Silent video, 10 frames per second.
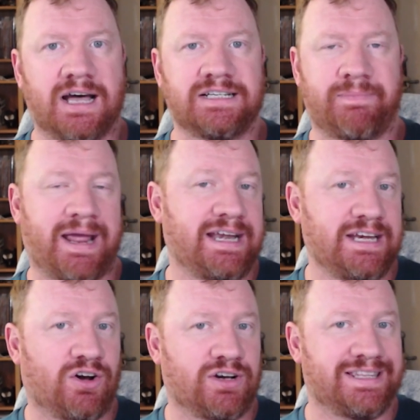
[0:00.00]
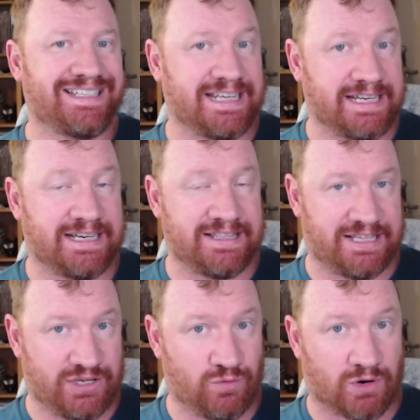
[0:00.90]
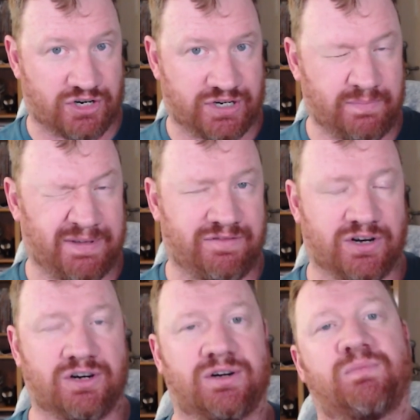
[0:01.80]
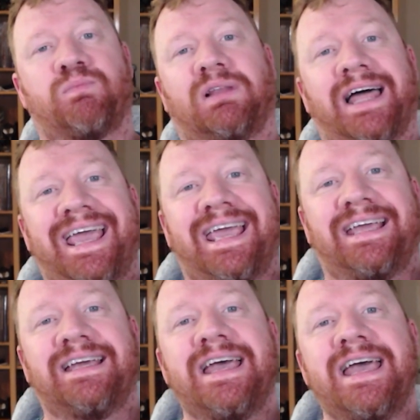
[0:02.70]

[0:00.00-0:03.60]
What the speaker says: Depending on the deity that you worship, if you're playing